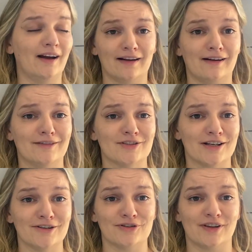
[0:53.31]
I can't
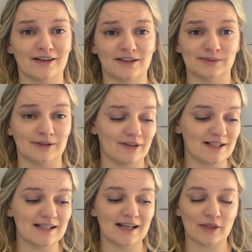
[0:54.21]
change that because we're
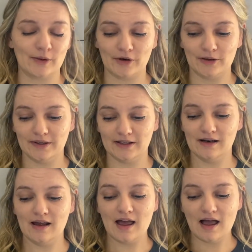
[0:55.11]
renting at the moment,
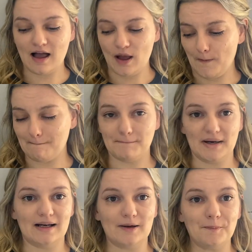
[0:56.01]

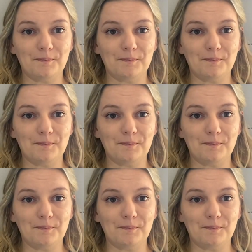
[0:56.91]
but